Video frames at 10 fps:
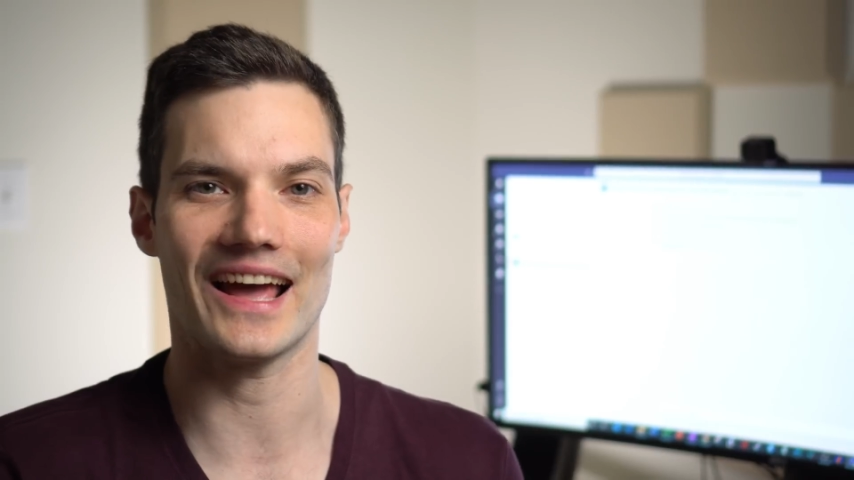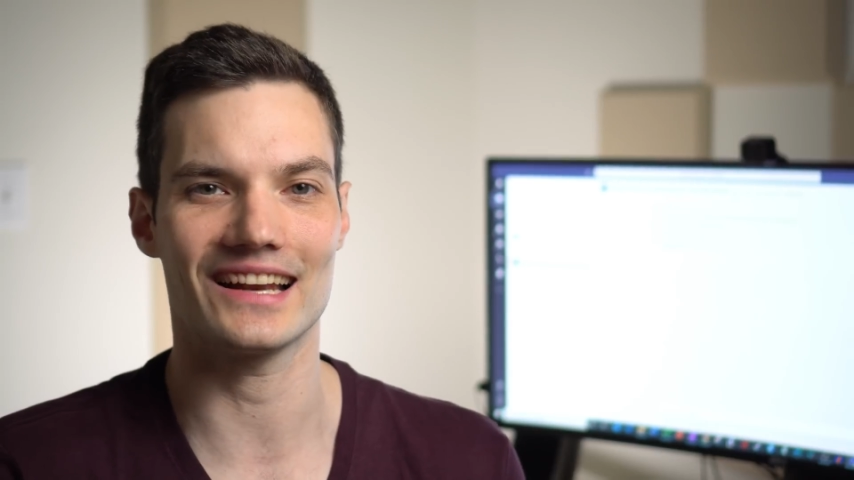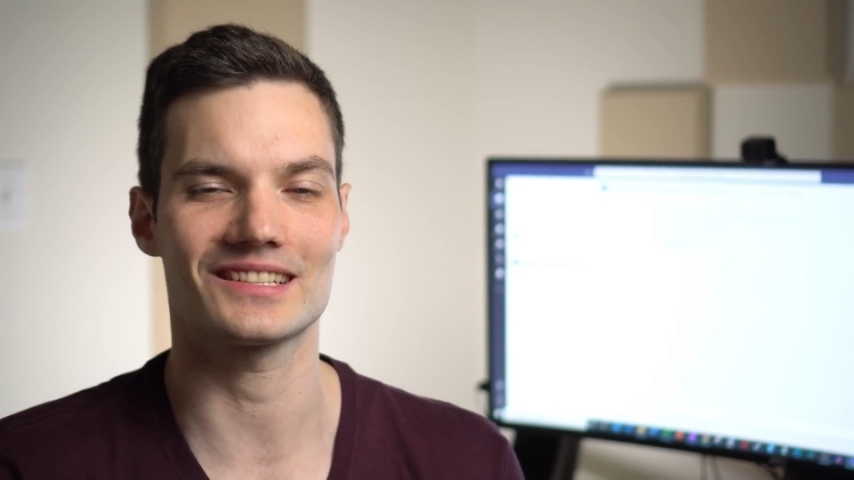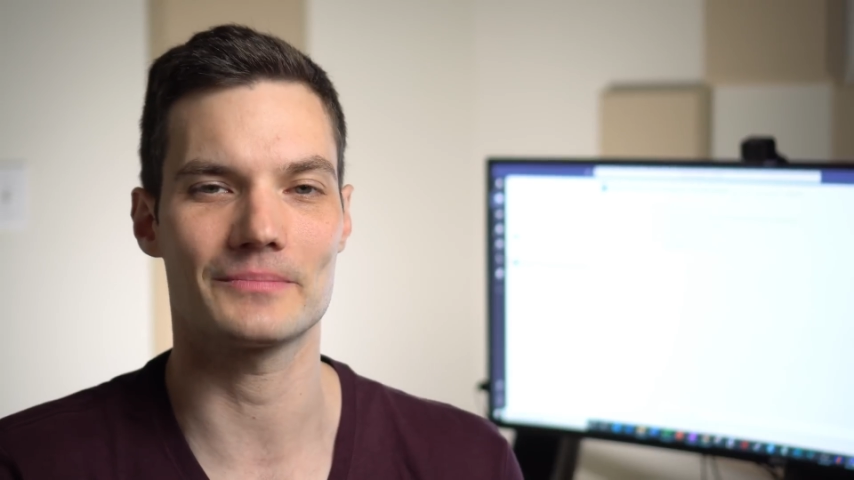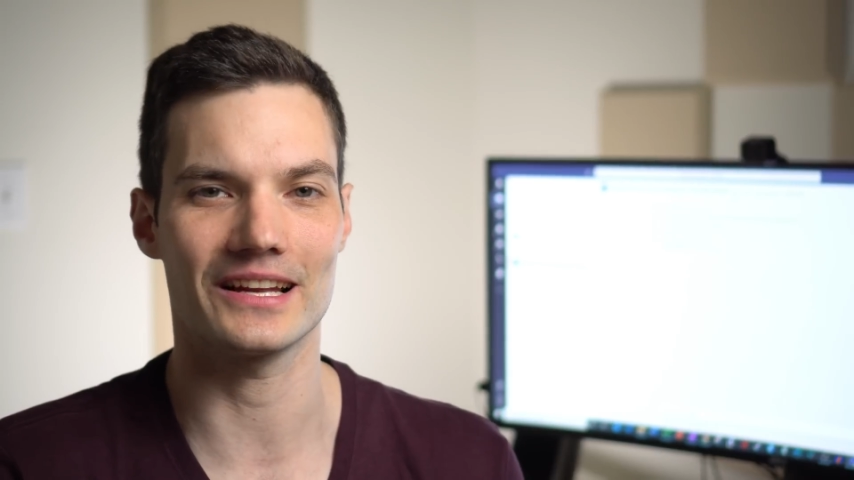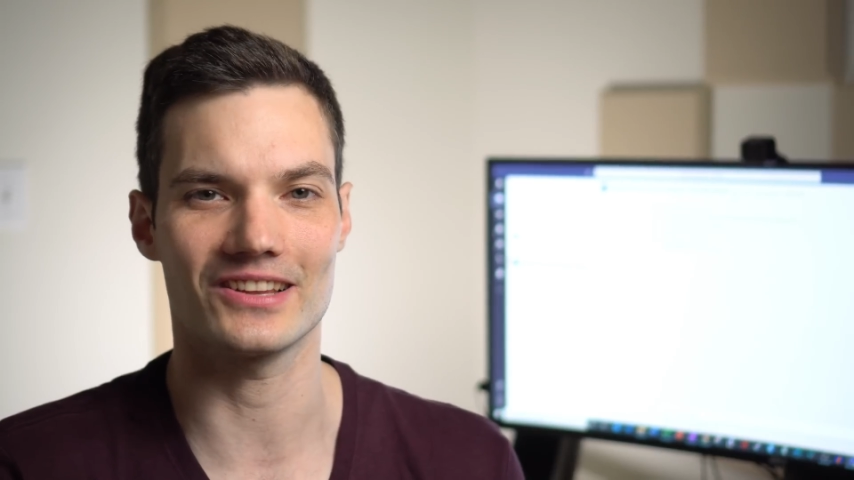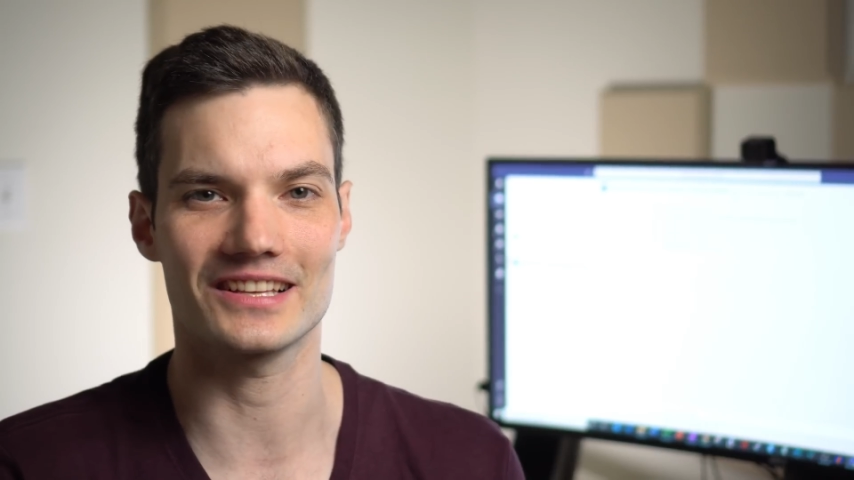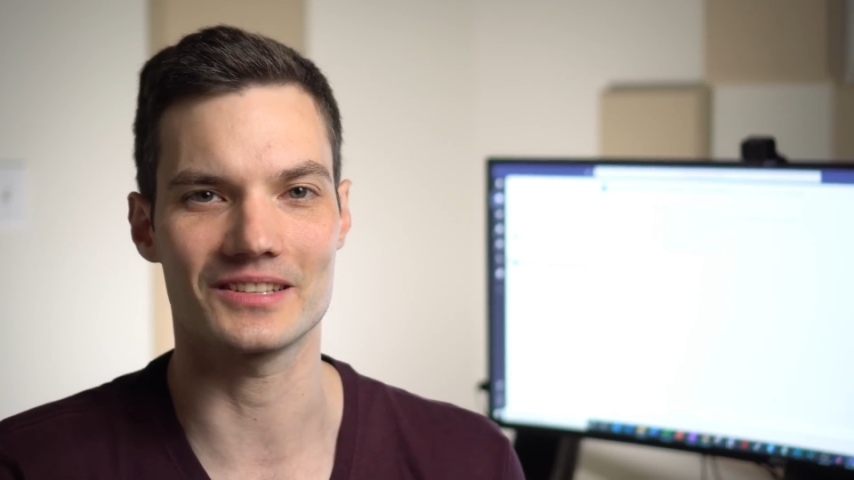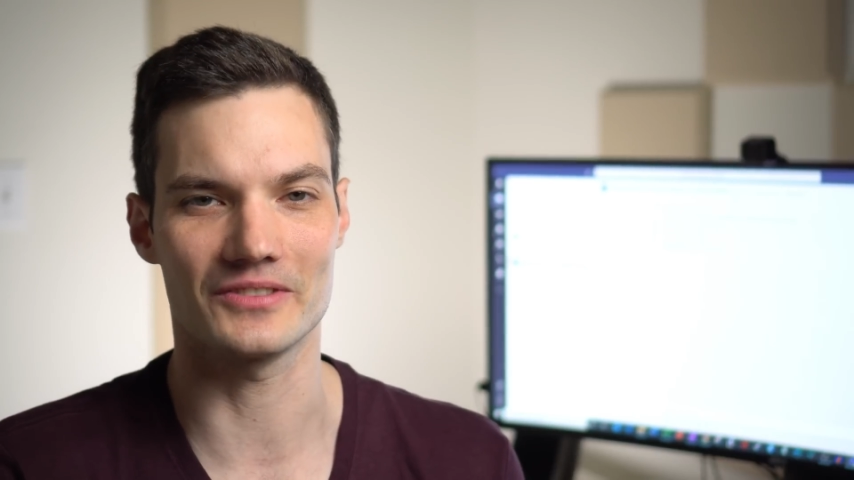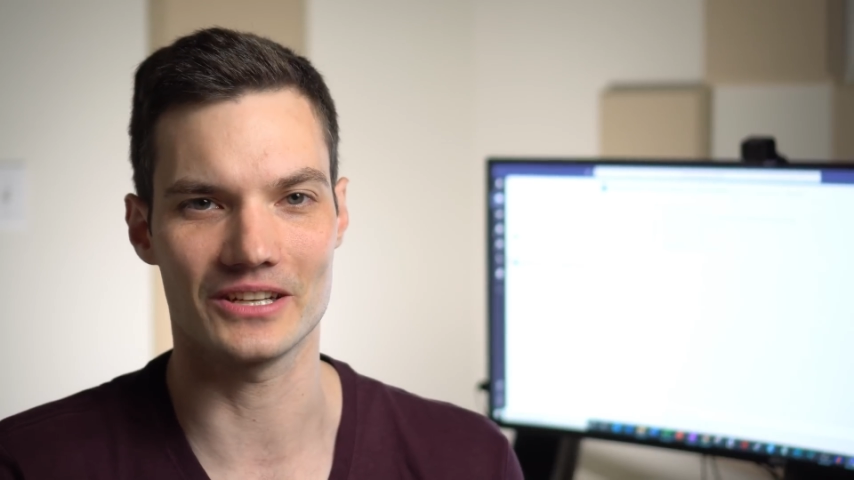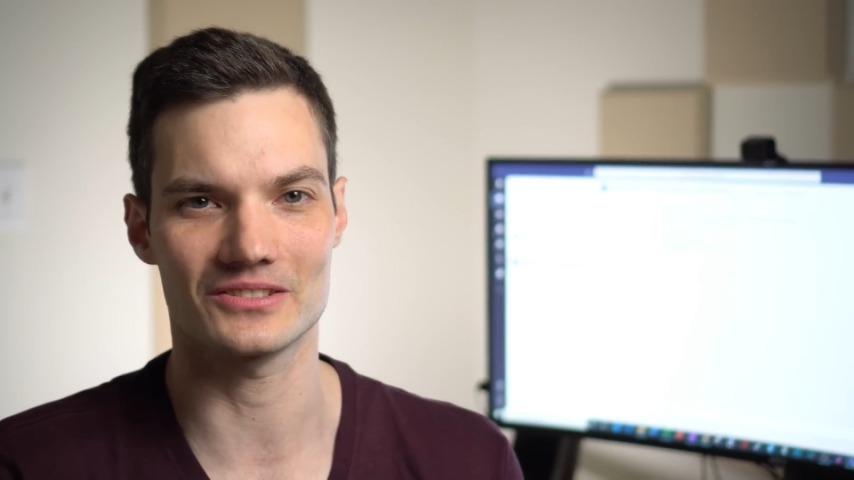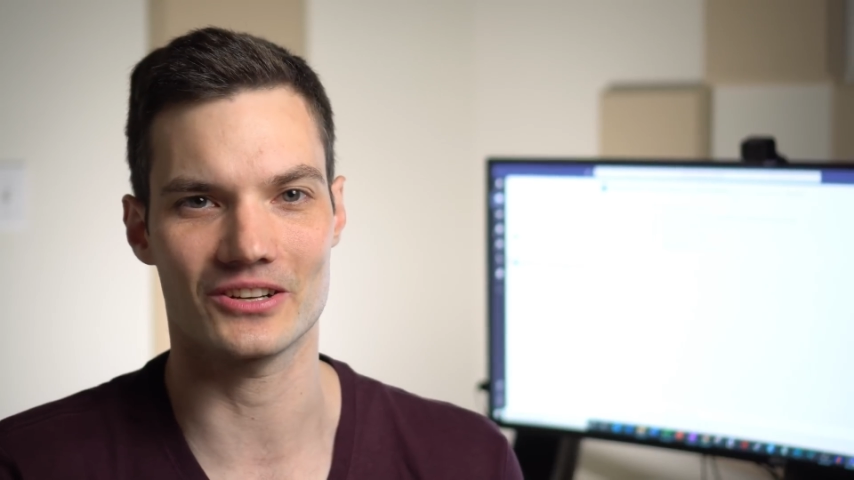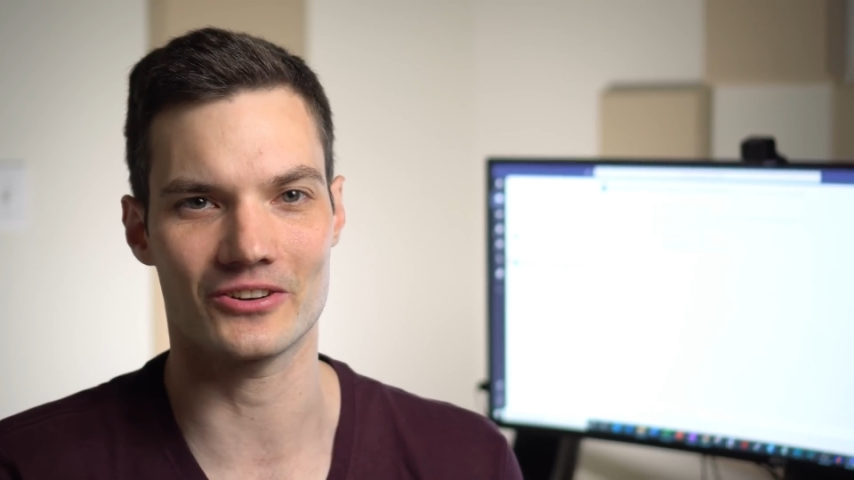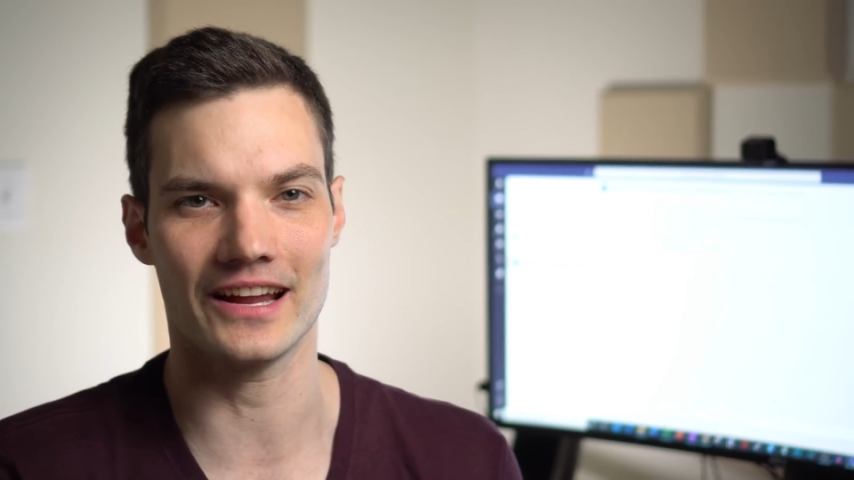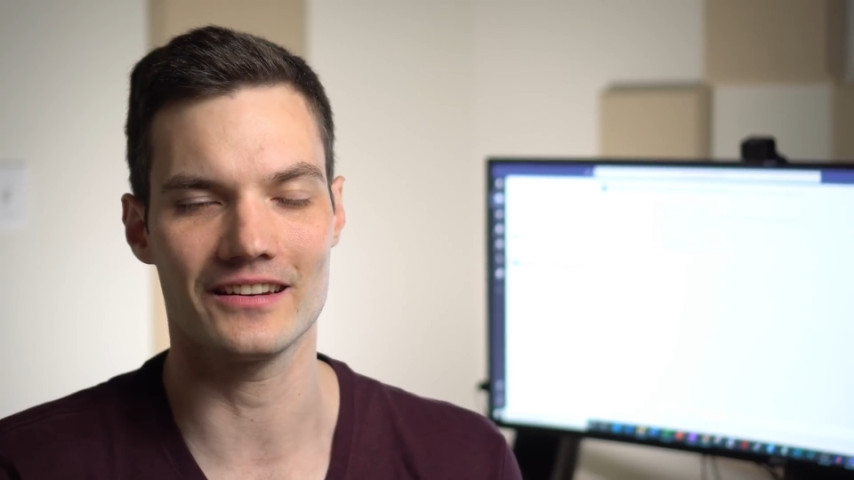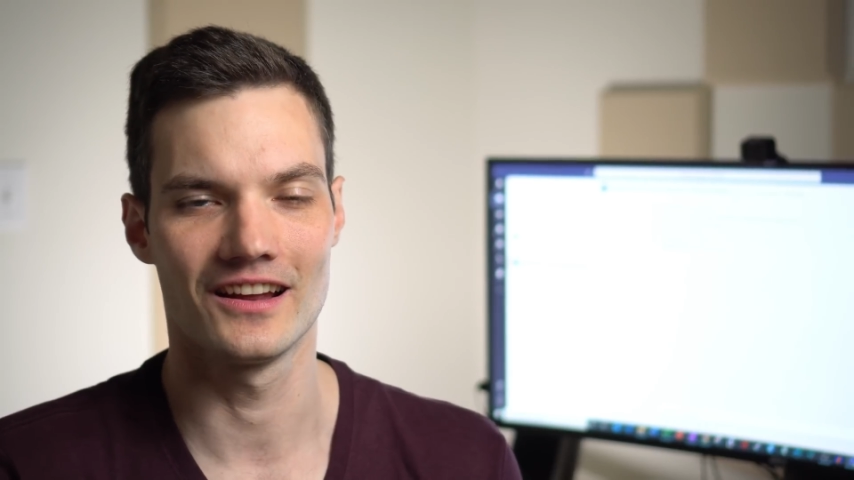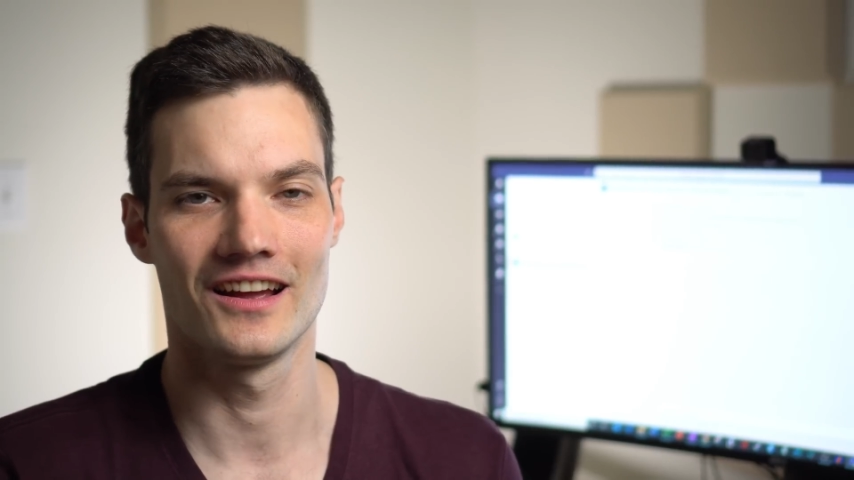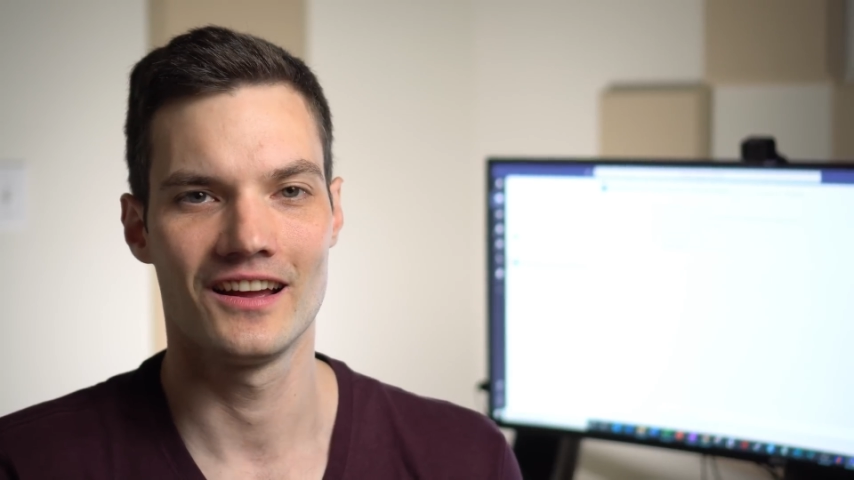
add it to my list of videos to create.